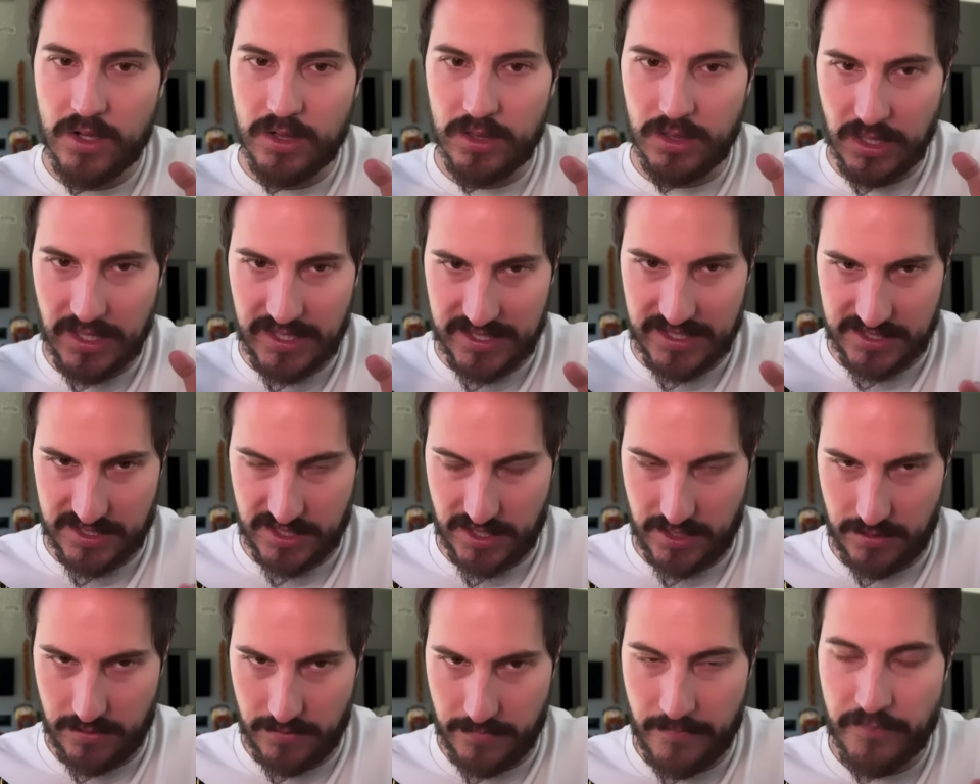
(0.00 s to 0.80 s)

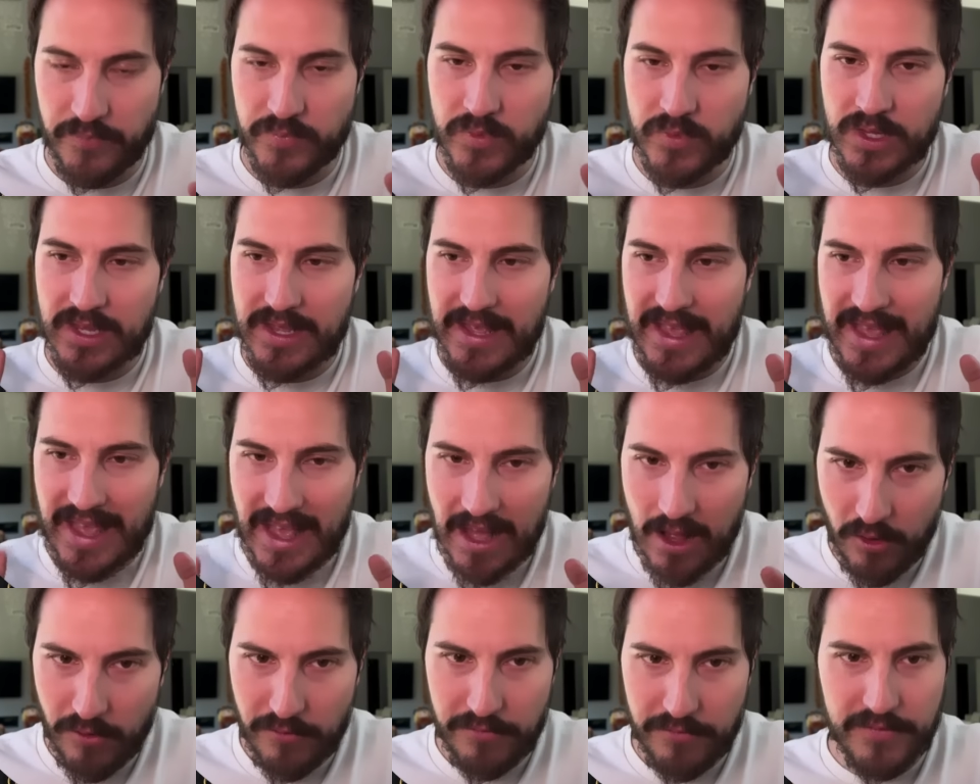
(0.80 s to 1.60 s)
Listen,
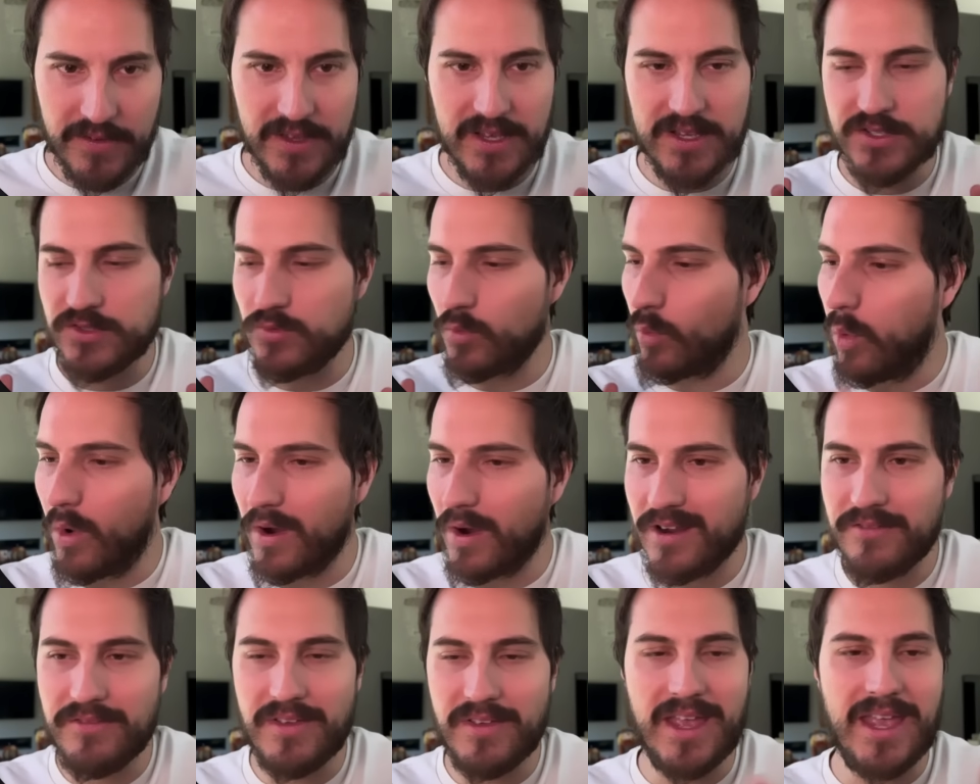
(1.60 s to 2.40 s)
Elf is
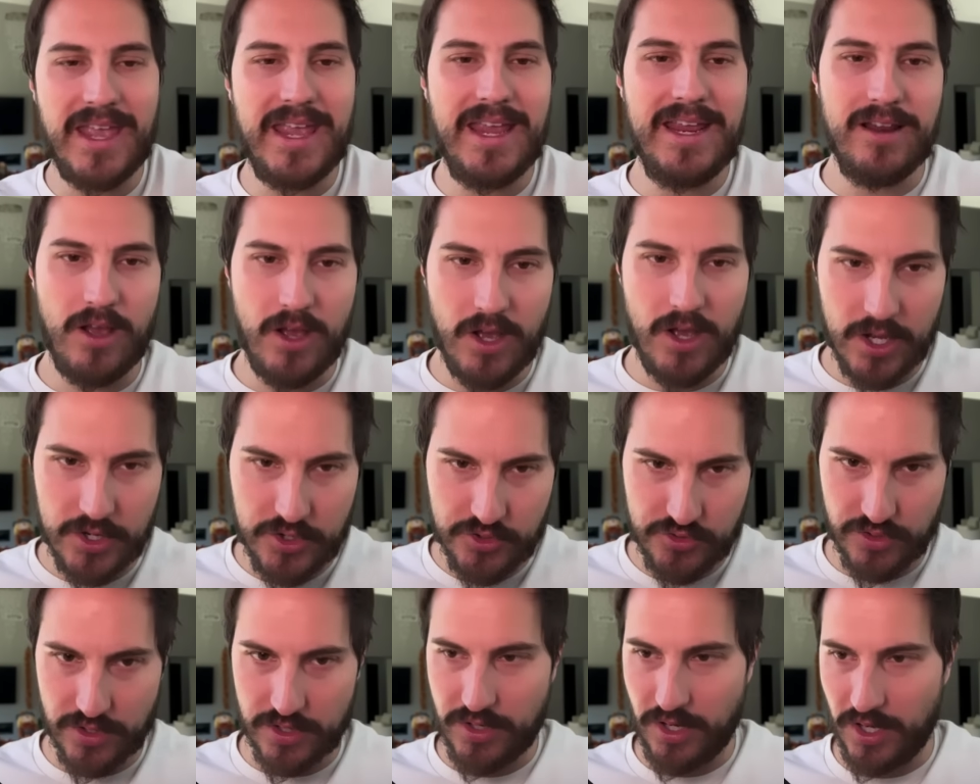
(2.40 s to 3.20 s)
one of
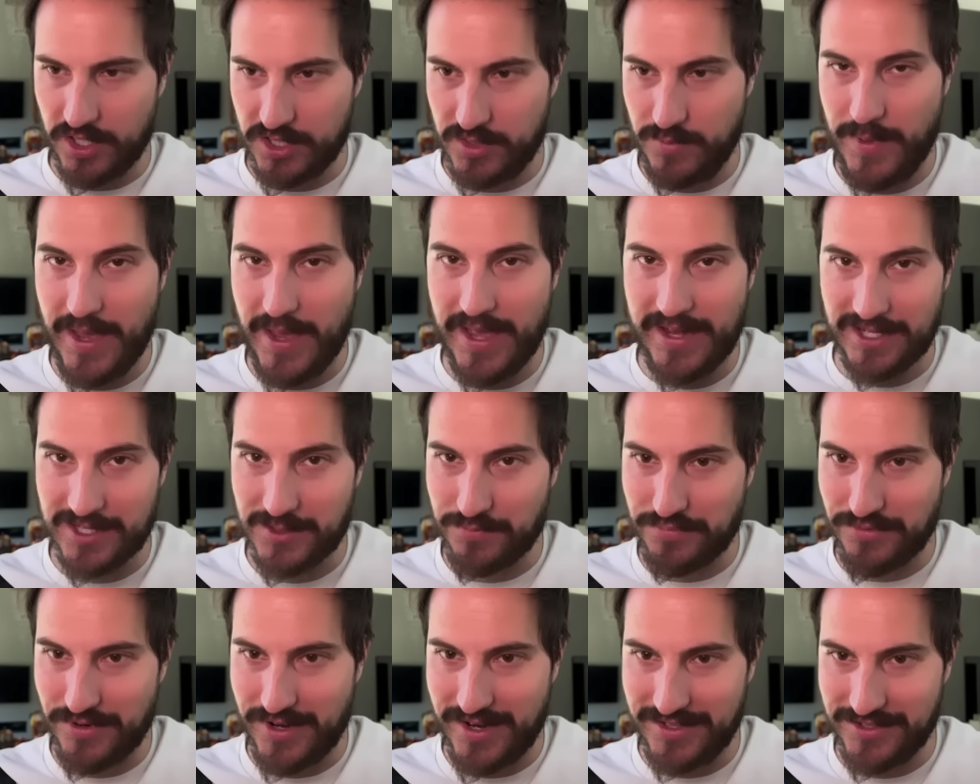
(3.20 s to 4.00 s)
800
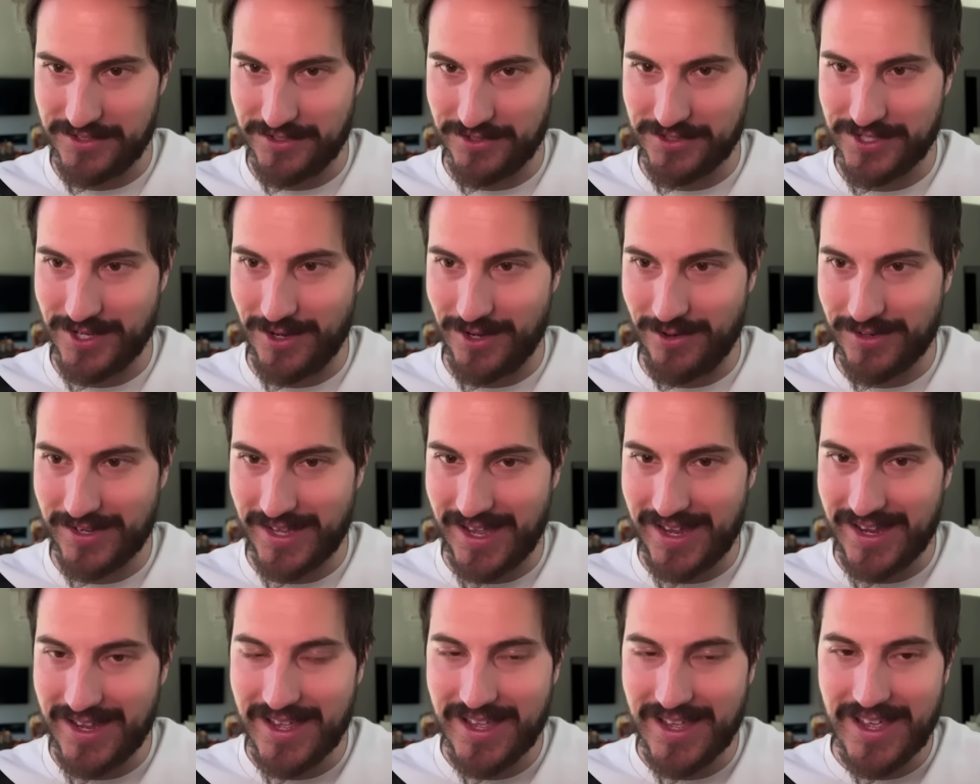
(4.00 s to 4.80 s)
cosmetics brands or so,
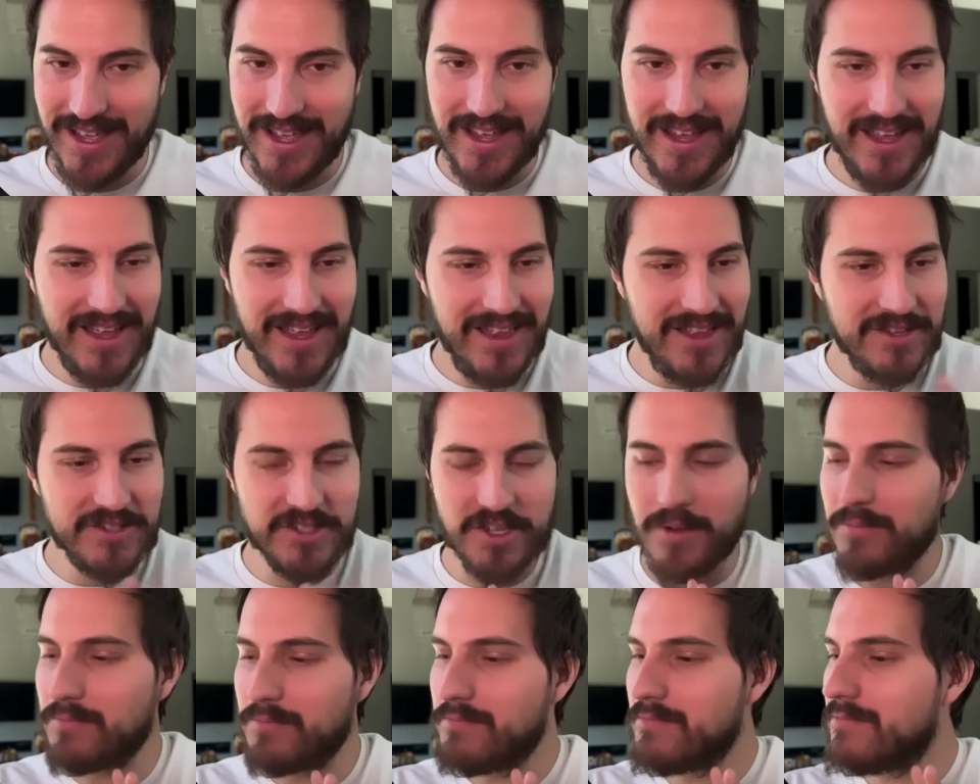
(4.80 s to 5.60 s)
okay? It is
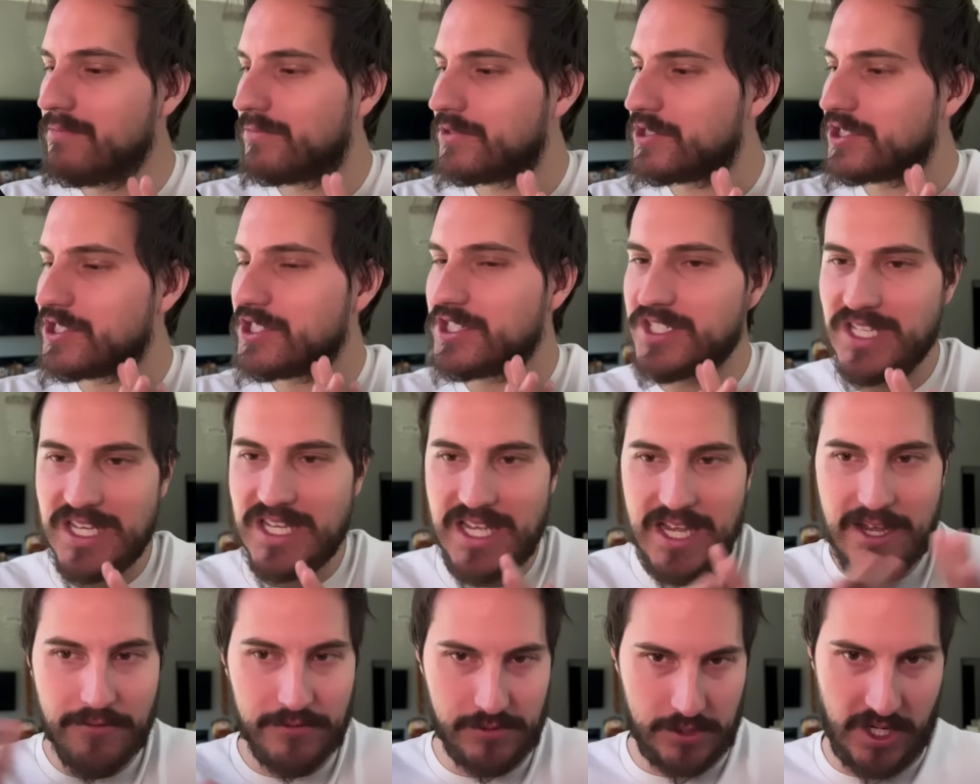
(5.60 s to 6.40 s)
a
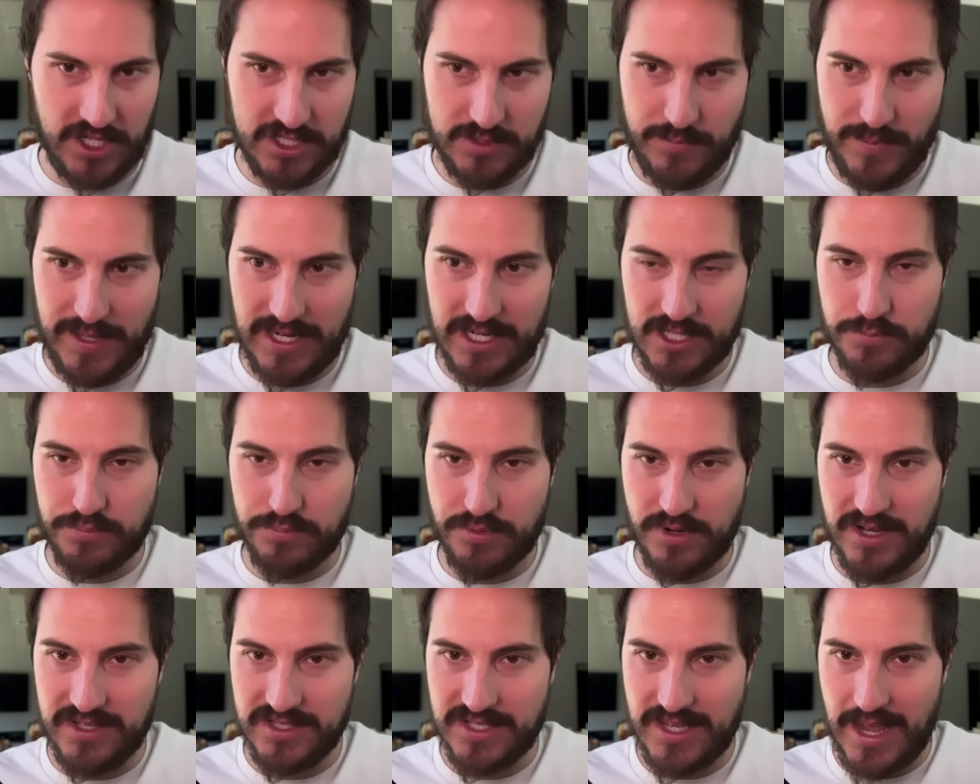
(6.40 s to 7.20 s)
sea of cosmetics
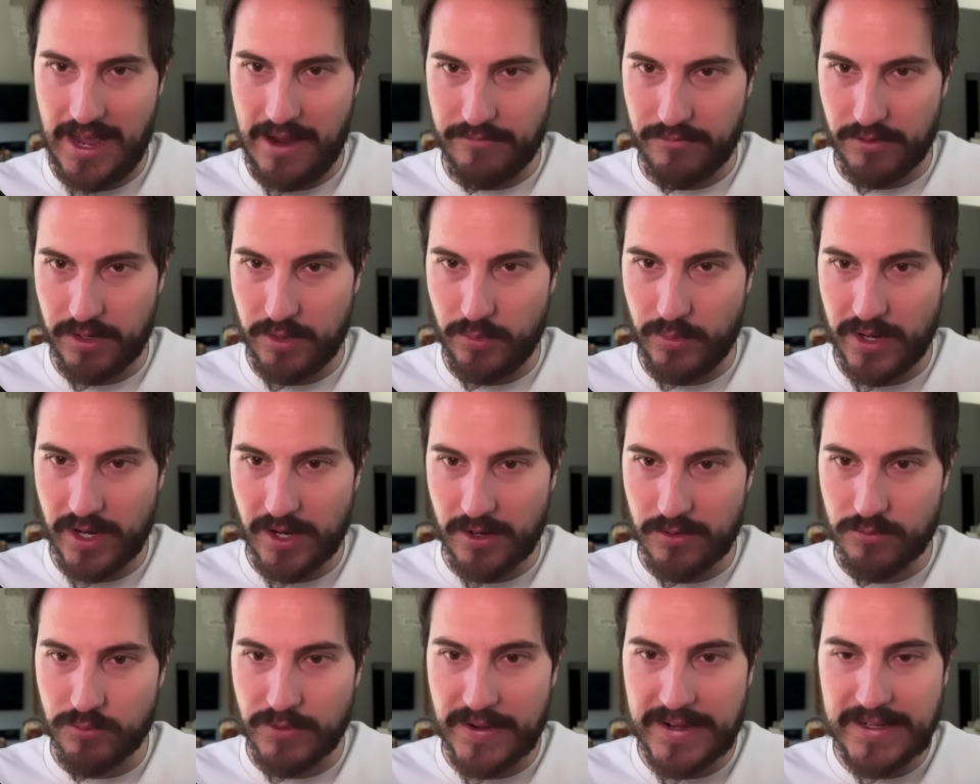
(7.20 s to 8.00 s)
brands
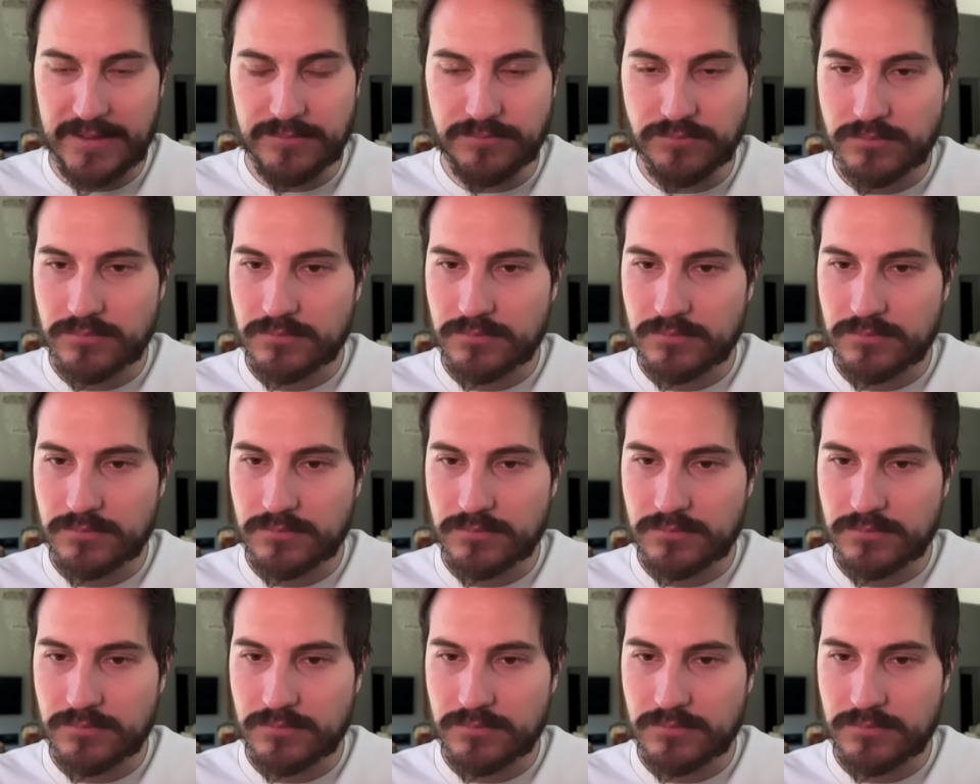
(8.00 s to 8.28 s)
everywhere, right?